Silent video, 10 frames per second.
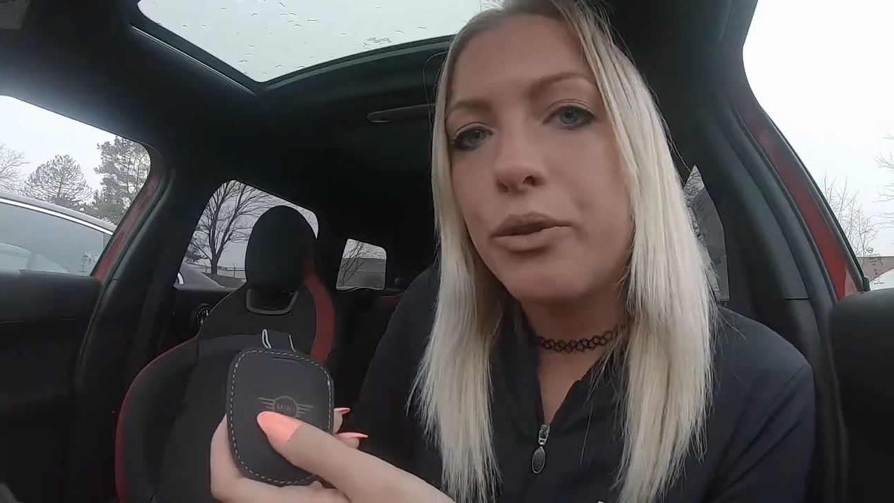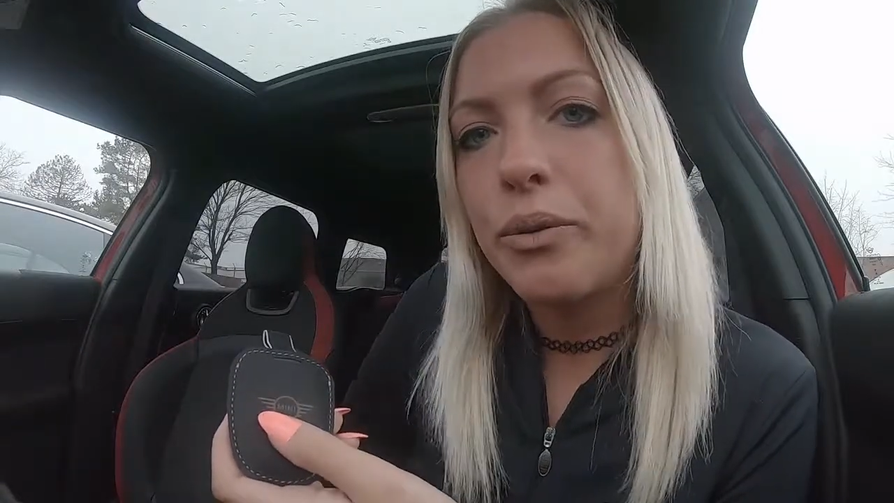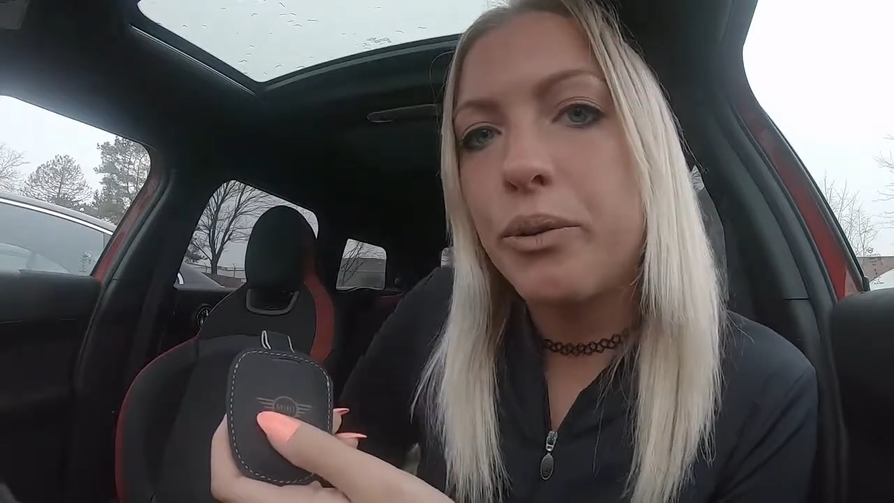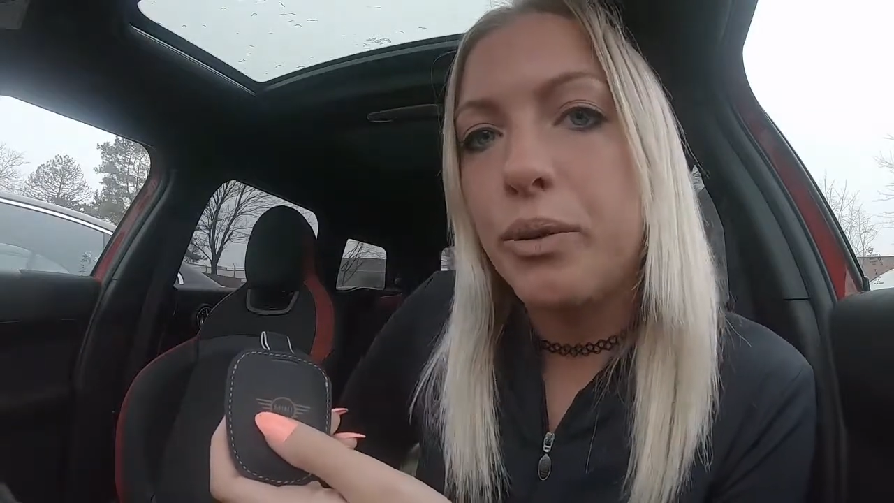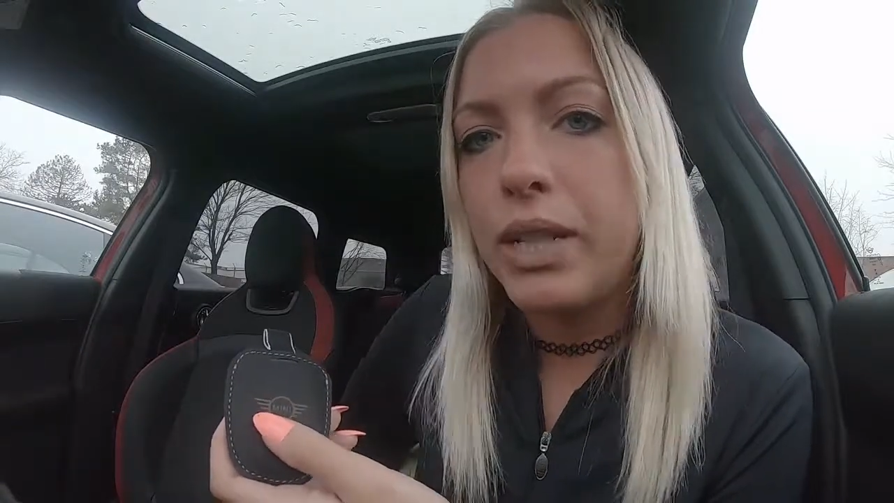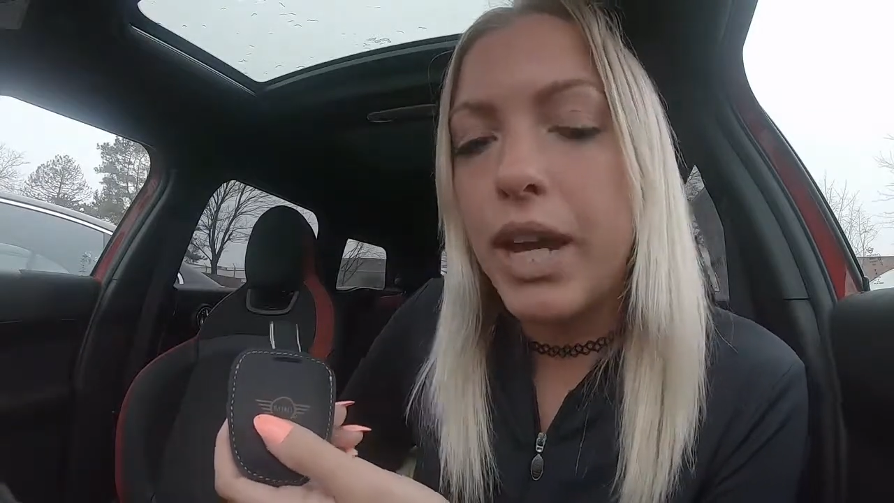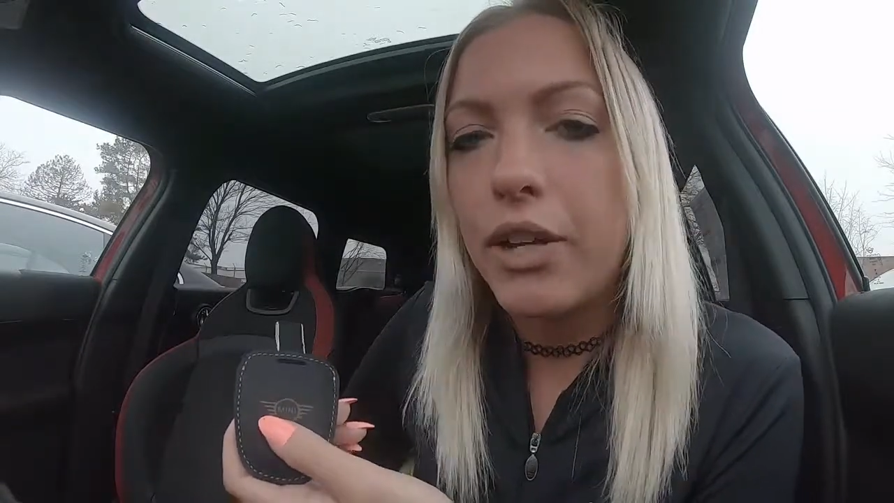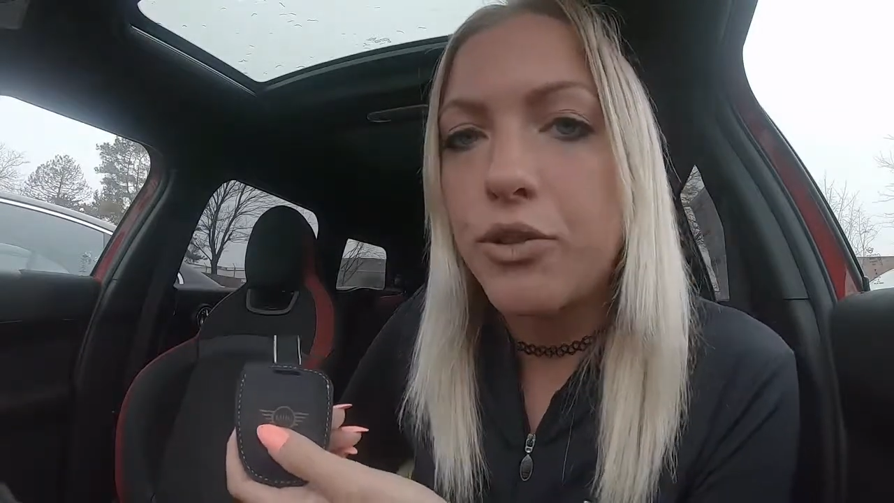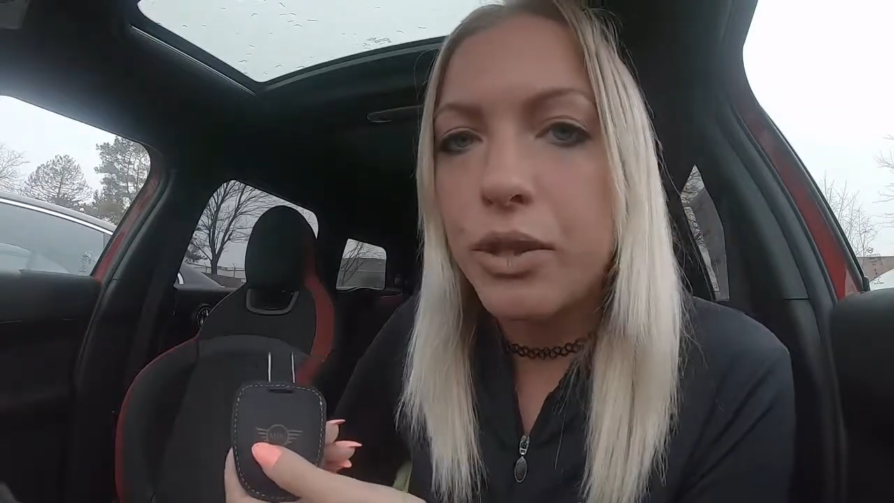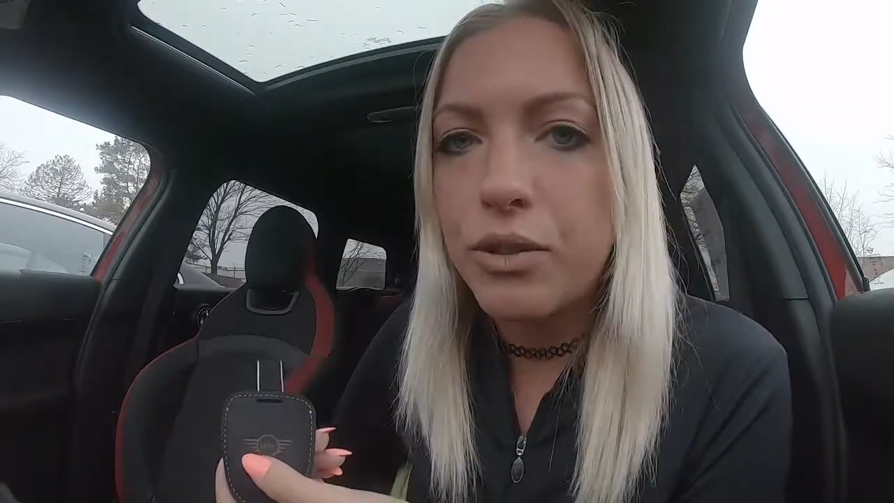through the
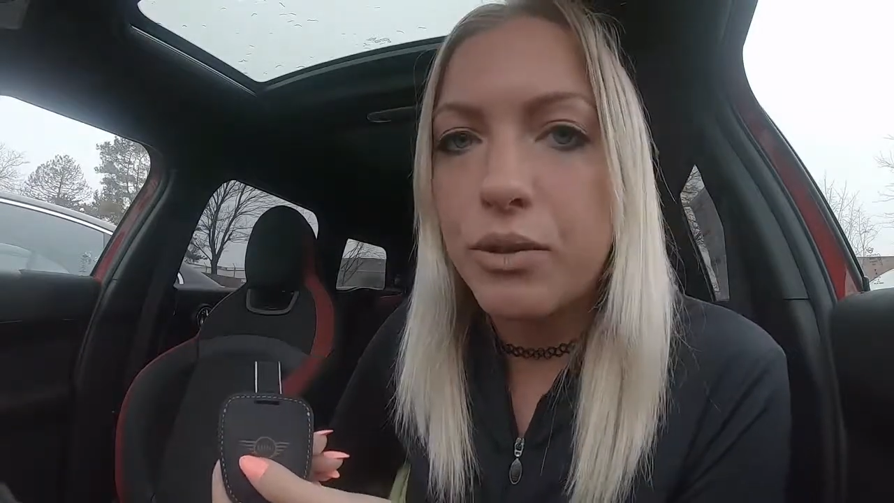Android